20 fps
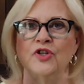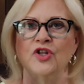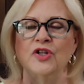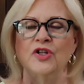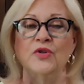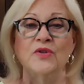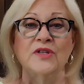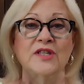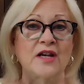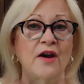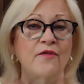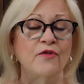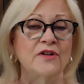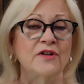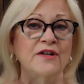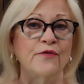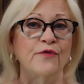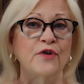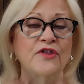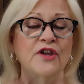to
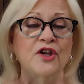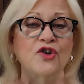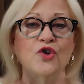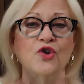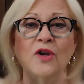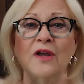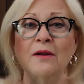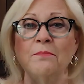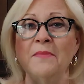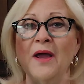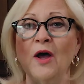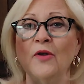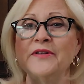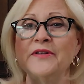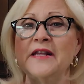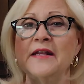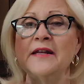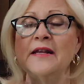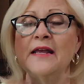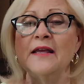several different things. You can
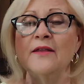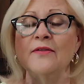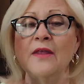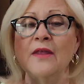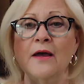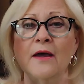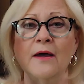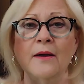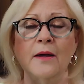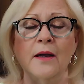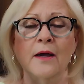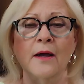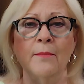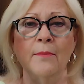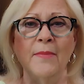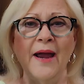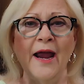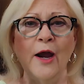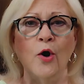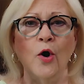melt it in the
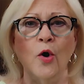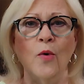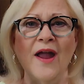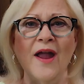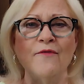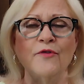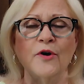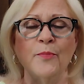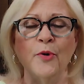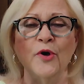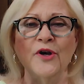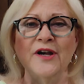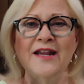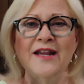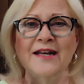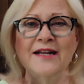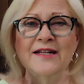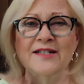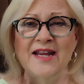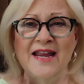uh, microwave or put
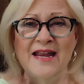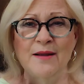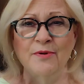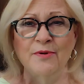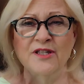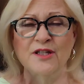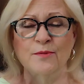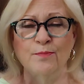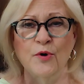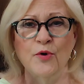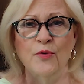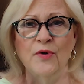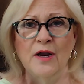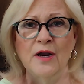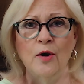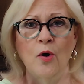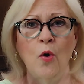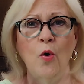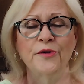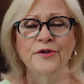it in a tablespoon
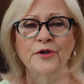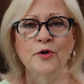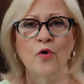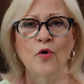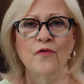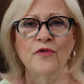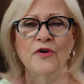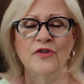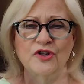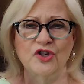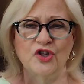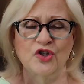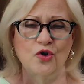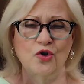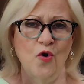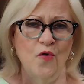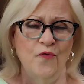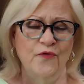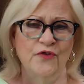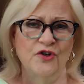and hold it over the
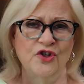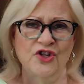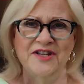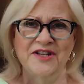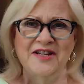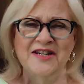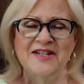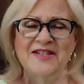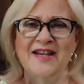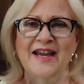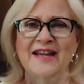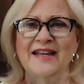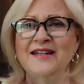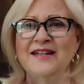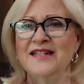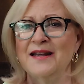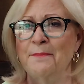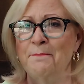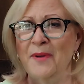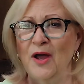stove for just a
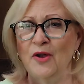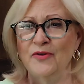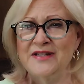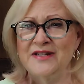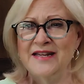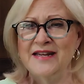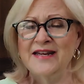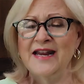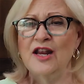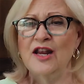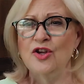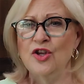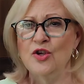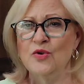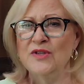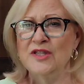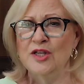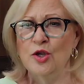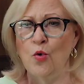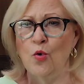second to melt it and
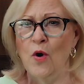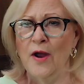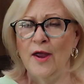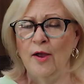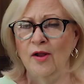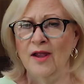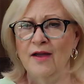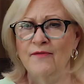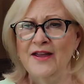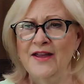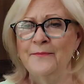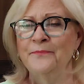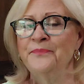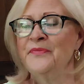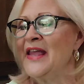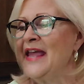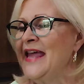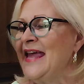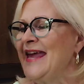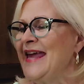use the oil of it.
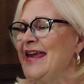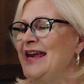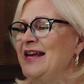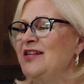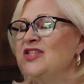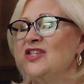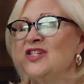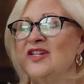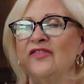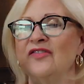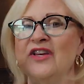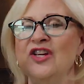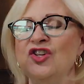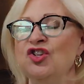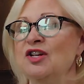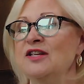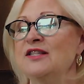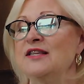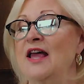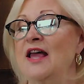It's
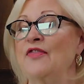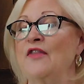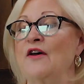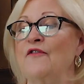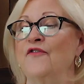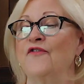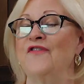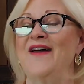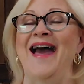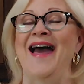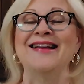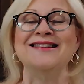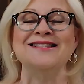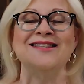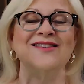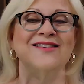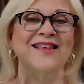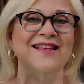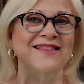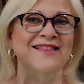delicious and the
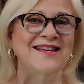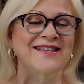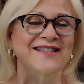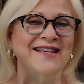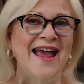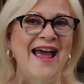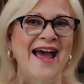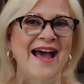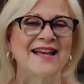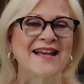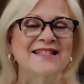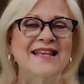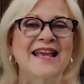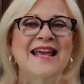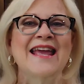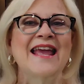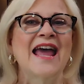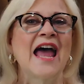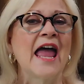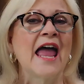fats that this has
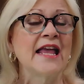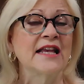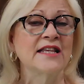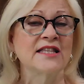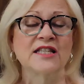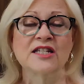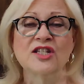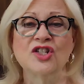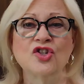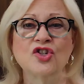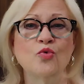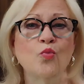is